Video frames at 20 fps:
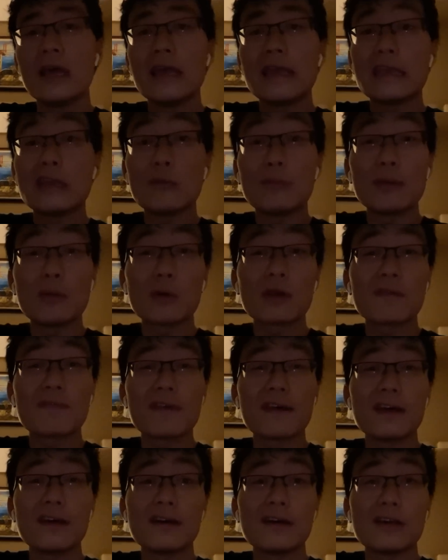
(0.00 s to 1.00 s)
he'll be one of
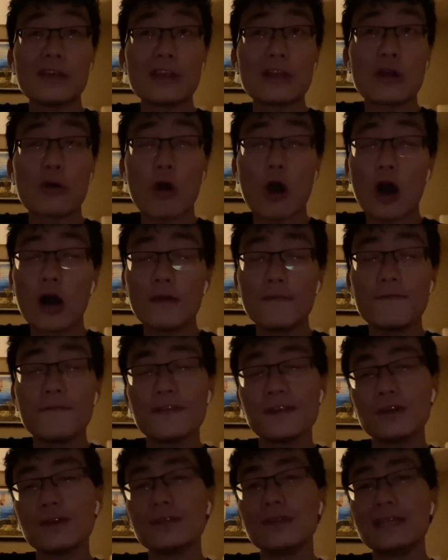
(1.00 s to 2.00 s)
the
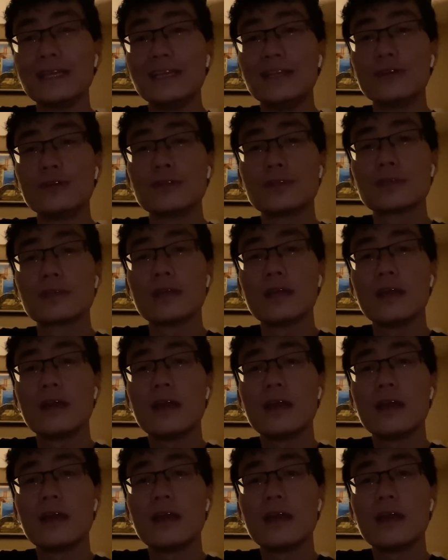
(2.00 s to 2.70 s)
on-field leaders